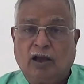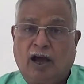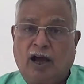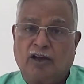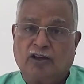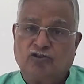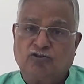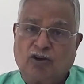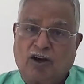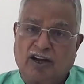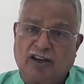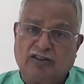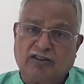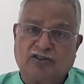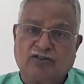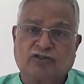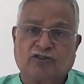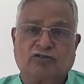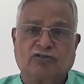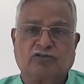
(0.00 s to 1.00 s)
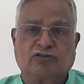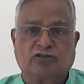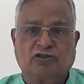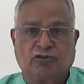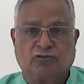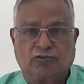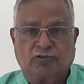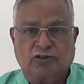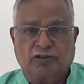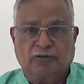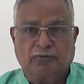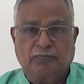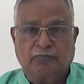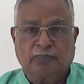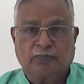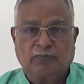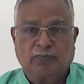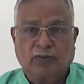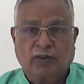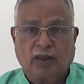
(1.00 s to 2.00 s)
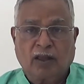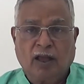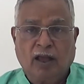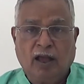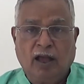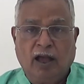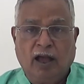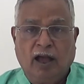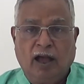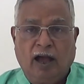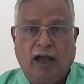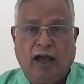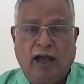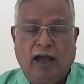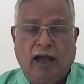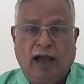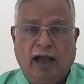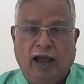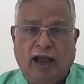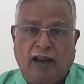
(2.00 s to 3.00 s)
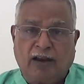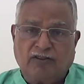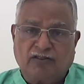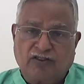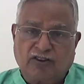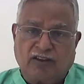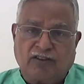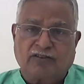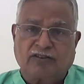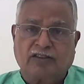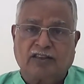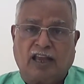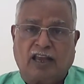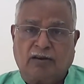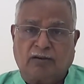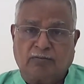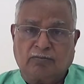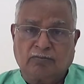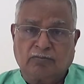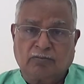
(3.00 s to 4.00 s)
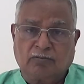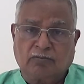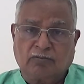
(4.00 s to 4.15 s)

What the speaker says: I joined this institute. And since then,